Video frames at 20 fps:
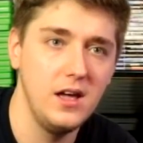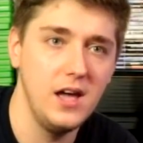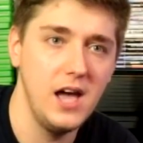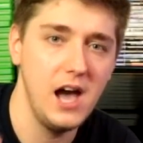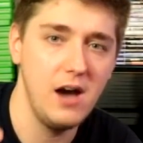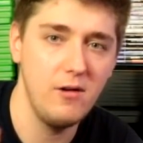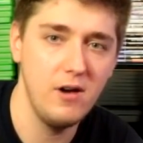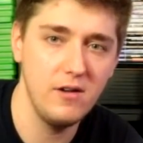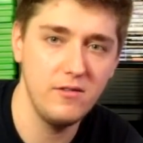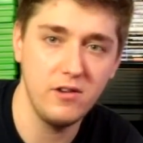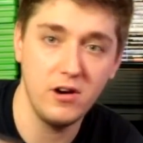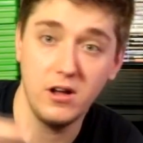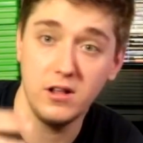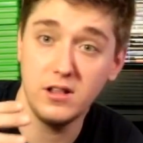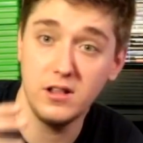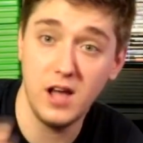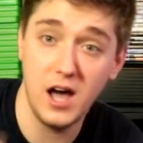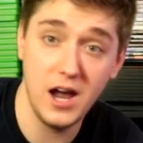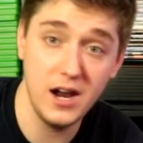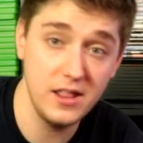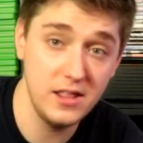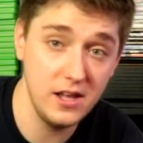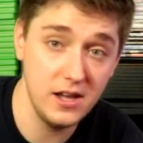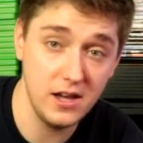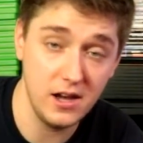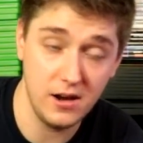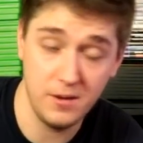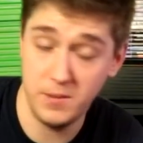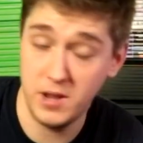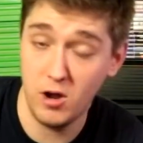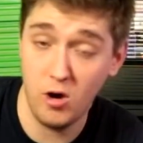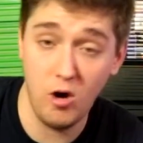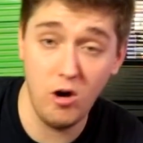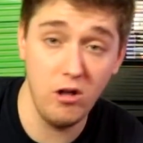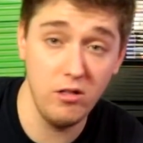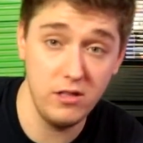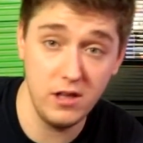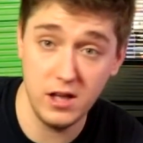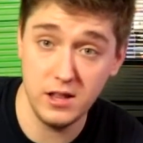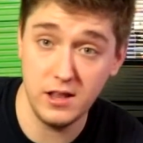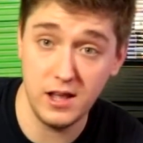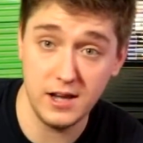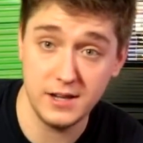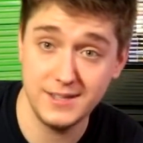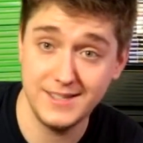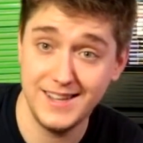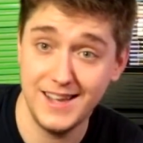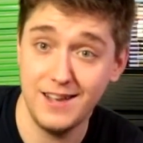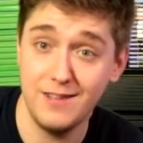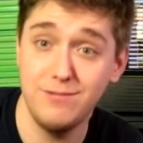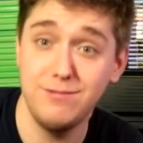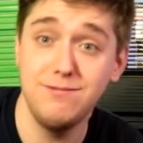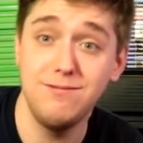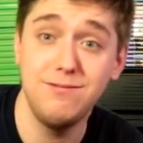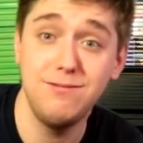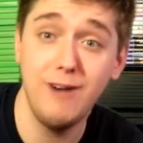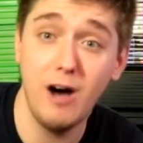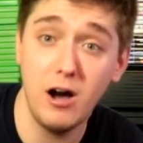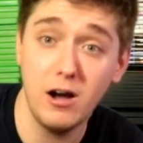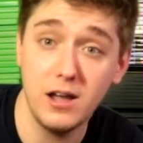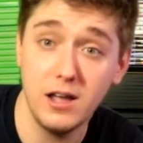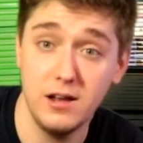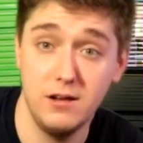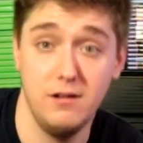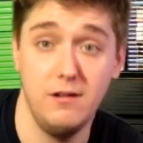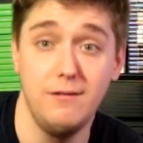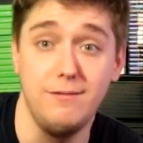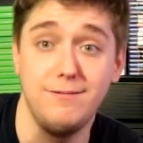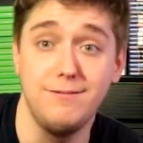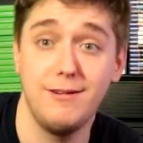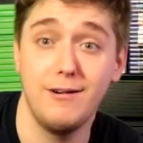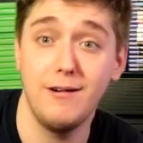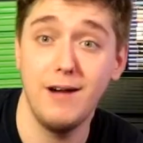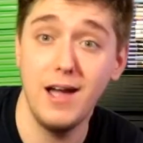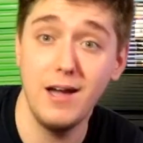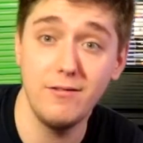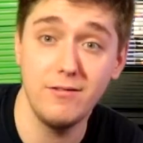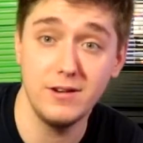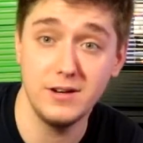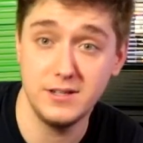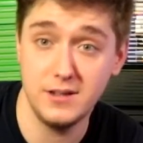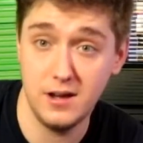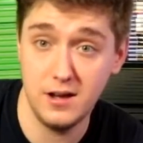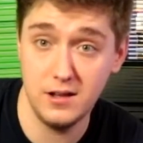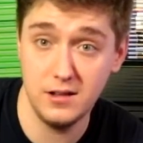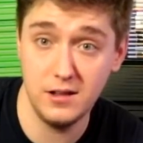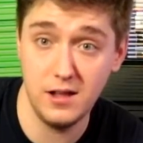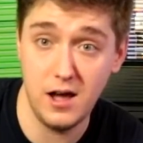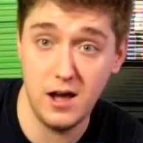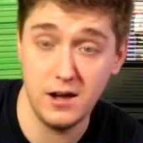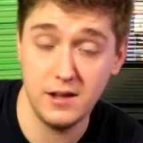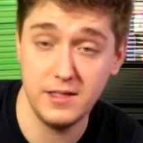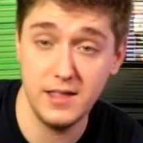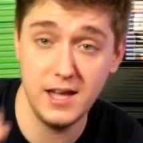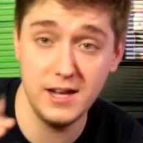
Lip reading: However, all of the unlocks take fucking forever to unlock.